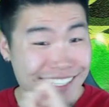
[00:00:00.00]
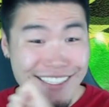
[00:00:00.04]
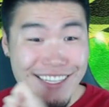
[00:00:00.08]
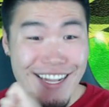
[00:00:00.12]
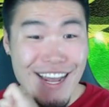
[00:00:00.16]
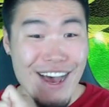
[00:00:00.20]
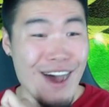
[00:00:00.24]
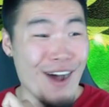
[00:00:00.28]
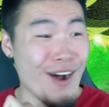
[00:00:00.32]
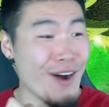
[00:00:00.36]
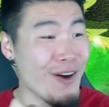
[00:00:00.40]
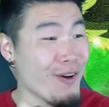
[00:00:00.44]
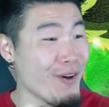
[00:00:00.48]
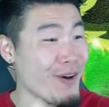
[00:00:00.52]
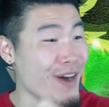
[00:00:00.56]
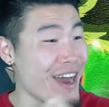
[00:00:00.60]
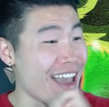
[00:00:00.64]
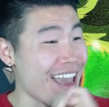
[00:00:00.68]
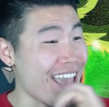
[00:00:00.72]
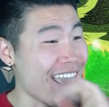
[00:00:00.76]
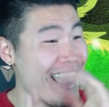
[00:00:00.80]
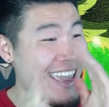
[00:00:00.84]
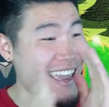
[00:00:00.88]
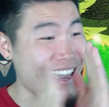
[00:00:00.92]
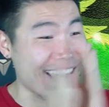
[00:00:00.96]
no
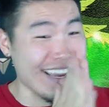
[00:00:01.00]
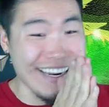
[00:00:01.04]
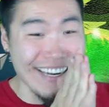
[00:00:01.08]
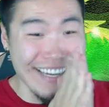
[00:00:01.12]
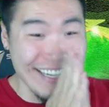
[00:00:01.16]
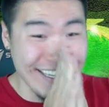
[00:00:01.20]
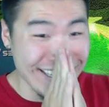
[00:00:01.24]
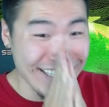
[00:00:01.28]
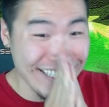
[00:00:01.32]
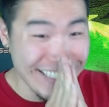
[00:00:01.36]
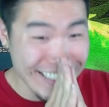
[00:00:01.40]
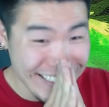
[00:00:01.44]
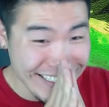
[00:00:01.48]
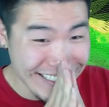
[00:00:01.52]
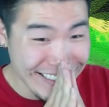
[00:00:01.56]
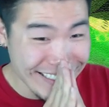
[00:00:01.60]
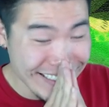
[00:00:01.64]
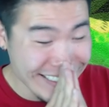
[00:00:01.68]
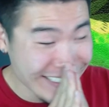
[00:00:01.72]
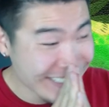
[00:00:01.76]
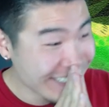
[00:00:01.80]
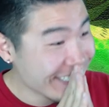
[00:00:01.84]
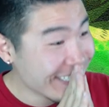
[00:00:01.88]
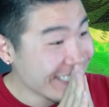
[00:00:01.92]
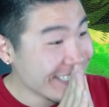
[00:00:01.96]
way!
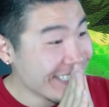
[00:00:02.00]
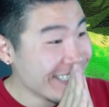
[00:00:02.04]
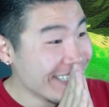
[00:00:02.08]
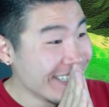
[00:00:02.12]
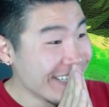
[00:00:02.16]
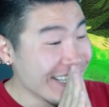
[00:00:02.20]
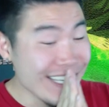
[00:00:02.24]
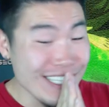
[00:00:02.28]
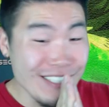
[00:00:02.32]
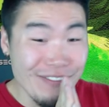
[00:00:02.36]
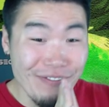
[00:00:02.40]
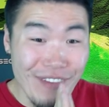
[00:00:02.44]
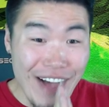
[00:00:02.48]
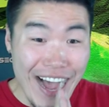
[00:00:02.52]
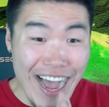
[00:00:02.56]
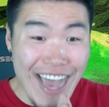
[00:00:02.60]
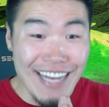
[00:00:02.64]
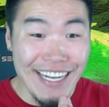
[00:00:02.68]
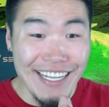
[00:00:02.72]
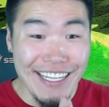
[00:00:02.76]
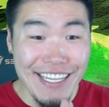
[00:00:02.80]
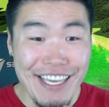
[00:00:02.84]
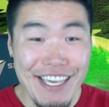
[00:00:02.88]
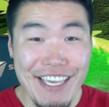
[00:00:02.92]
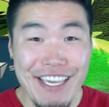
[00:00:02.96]
He's
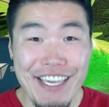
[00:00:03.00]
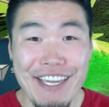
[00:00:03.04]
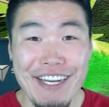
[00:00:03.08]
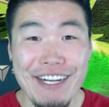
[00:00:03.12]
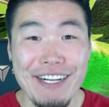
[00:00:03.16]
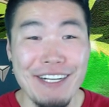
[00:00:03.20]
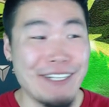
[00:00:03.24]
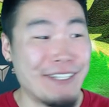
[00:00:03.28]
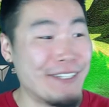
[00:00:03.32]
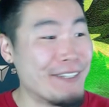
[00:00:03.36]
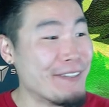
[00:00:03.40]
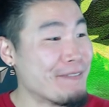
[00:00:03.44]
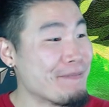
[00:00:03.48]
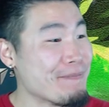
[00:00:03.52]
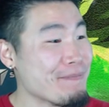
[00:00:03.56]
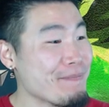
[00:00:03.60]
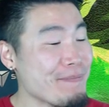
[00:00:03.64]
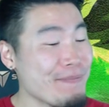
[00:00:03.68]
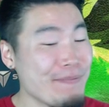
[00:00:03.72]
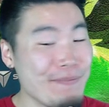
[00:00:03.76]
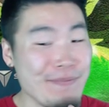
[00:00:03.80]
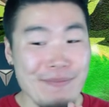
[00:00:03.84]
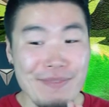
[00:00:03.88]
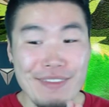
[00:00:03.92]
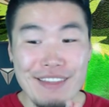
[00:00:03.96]
finally here.
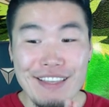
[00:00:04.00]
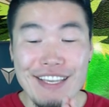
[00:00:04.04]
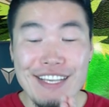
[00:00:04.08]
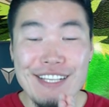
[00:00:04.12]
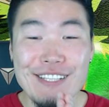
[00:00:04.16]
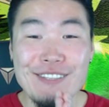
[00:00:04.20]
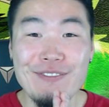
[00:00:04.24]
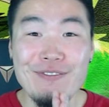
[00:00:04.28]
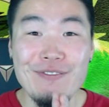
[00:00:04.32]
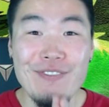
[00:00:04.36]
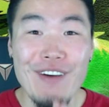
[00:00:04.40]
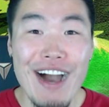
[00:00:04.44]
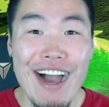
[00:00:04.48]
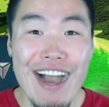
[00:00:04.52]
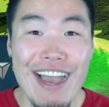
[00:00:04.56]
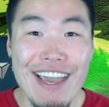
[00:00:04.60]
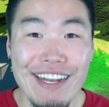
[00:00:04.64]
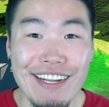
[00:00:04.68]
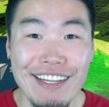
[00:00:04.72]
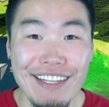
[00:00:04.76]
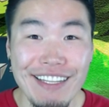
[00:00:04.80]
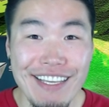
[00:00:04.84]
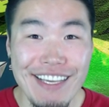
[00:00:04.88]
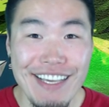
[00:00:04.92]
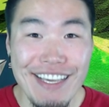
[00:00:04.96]
He's
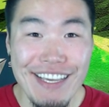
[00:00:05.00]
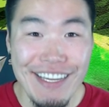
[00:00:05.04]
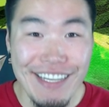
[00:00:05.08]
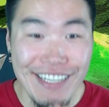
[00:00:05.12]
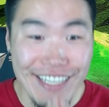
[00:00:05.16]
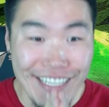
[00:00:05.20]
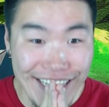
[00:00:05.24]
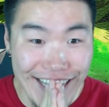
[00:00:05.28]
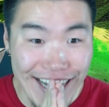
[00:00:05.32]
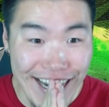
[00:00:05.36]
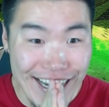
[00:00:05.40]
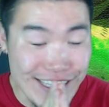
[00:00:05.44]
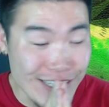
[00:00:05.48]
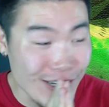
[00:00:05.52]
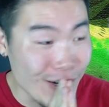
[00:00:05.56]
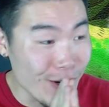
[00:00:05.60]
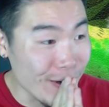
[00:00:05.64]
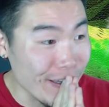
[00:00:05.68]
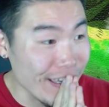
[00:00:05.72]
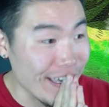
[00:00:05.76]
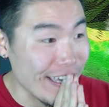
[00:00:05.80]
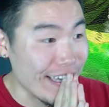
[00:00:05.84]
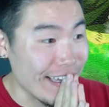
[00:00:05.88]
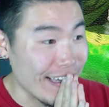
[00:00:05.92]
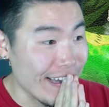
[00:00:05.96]
finally here, guys.
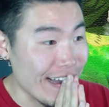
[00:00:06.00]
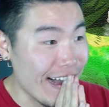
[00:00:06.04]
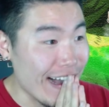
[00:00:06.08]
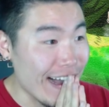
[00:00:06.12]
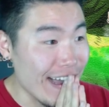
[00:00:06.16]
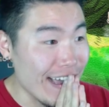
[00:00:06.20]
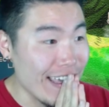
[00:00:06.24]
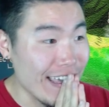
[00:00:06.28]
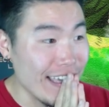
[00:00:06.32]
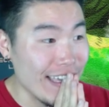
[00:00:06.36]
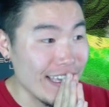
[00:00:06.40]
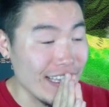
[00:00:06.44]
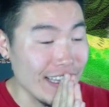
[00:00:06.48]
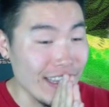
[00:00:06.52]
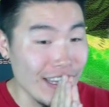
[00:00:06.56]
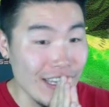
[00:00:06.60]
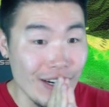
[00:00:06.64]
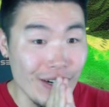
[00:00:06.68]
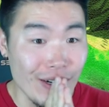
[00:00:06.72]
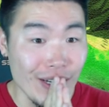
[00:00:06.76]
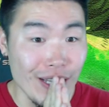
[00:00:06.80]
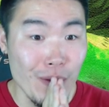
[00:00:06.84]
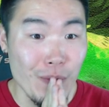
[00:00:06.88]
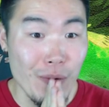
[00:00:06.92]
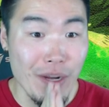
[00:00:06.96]
Okay, I
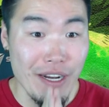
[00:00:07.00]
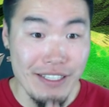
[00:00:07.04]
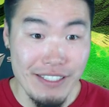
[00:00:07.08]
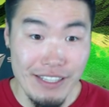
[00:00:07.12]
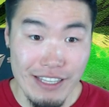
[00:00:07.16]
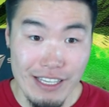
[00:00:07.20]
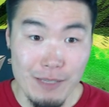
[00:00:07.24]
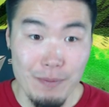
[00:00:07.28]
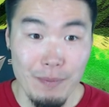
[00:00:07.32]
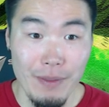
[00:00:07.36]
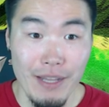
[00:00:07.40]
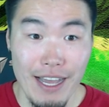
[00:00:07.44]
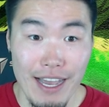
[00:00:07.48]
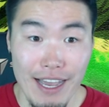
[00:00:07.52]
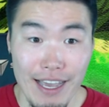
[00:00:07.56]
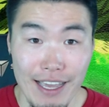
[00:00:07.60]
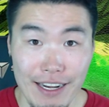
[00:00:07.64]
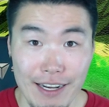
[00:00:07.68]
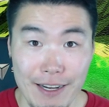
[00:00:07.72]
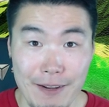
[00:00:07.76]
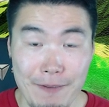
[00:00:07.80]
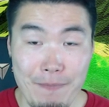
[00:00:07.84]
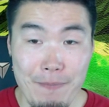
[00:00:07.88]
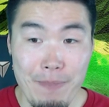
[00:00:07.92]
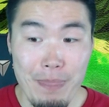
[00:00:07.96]
literally went into this
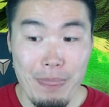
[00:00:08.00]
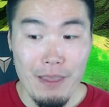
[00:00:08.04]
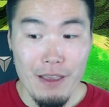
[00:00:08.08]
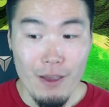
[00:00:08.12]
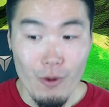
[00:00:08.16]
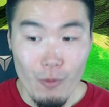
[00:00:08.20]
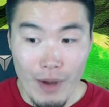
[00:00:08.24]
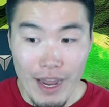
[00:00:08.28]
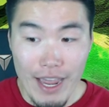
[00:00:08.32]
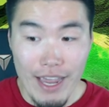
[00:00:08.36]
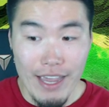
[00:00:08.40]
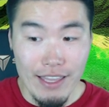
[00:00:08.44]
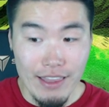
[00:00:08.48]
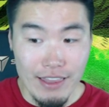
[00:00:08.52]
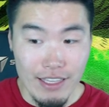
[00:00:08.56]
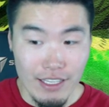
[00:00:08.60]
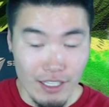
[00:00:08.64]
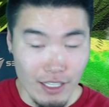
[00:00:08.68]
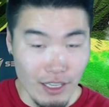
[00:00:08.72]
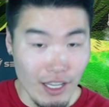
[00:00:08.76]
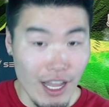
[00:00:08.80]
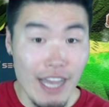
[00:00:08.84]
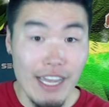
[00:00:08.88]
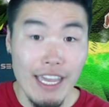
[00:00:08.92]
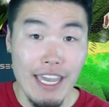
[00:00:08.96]
blind, right? The
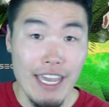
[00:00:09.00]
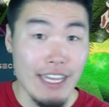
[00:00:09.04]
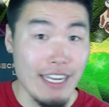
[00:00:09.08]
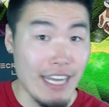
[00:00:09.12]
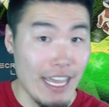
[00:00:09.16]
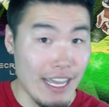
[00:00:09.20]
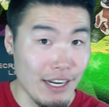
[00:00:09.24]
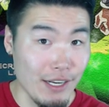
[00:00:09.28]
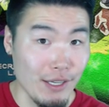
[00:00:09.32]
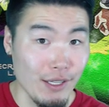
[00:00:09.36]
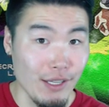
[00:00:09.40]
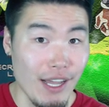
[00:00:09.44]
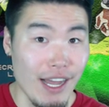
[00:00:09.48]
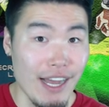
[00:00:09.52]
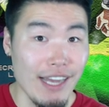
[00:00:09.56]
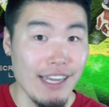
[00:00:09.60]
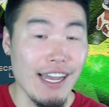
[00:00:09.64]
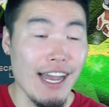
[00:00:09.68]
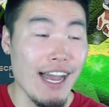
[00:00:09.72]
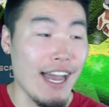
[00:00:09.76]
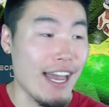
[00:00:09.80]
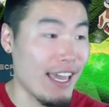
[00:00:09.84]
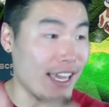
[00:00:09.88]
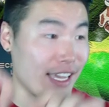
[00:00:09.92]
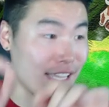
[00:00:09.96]
clock hit 8 o'clock.
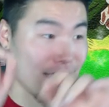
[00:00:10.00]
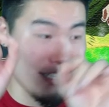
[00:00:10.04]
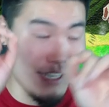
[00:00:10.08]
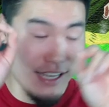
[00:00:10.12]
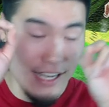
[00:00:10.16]
I,